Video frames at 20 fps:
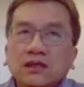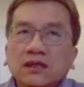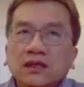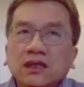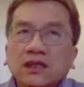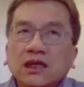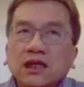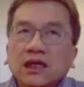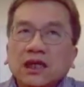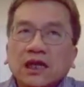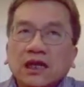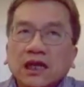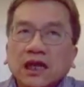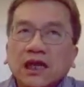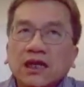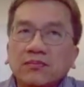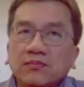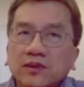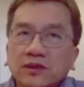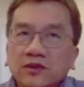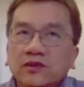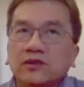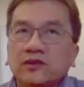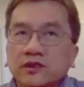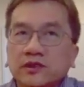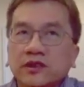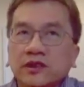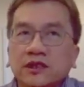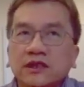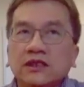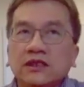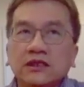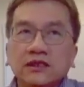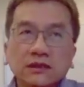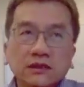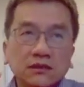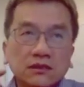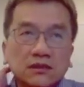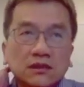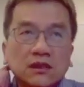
I happened to see